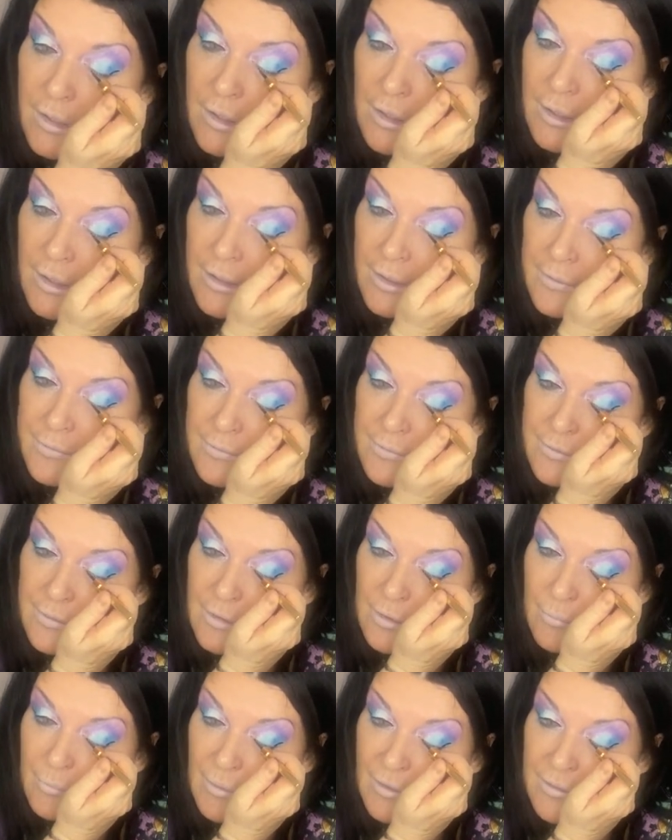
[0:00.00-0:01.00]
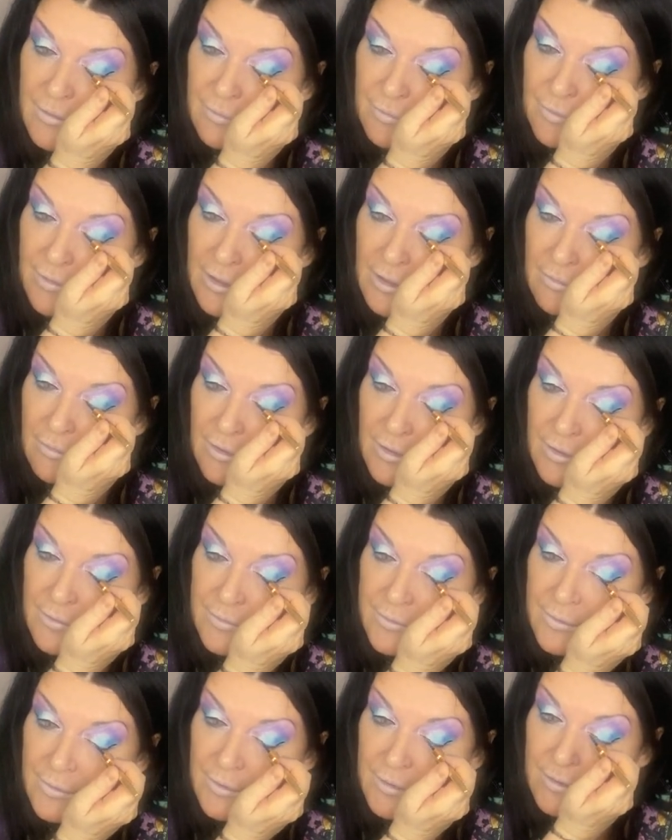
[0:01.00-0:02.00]
and it meant the
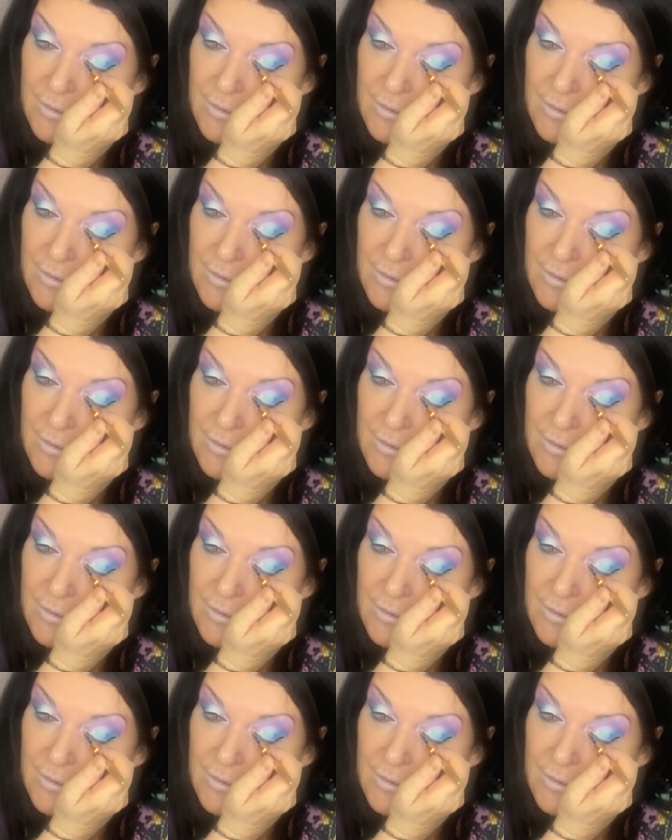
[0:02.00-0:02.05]
fairies